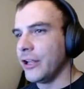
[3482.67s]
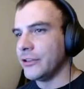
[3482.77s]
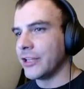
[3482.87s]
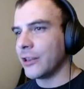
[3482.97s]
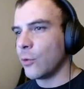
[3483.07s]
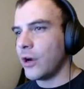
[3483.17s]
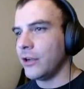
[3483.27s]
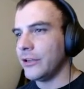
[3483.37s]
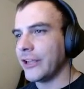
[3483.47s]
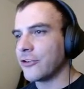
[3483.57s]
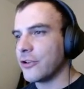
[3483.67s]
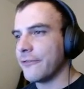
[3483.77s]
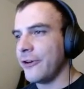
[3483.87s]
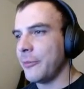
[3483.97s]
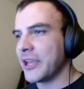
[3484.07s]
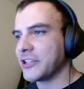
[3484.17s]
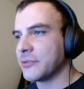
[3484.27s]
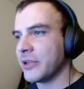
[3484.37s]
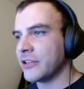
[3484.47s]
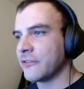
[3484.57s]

A little while later, you fall back into bed and